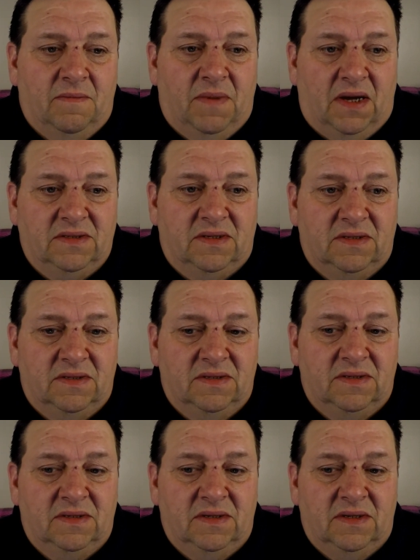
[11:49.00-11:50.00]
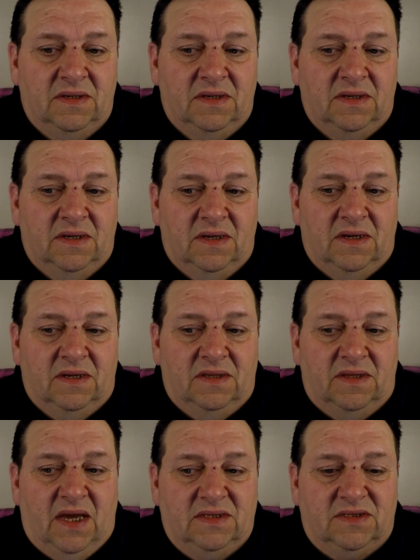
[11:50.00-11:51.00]
But
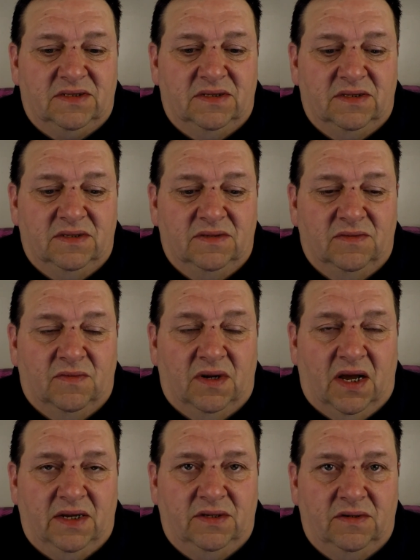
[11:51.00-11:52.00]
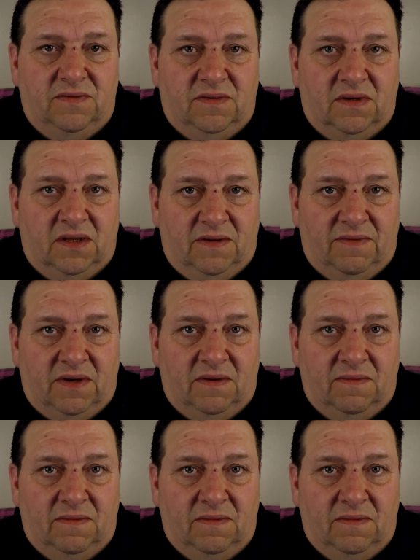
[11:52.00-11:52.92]
that's what I do for a living.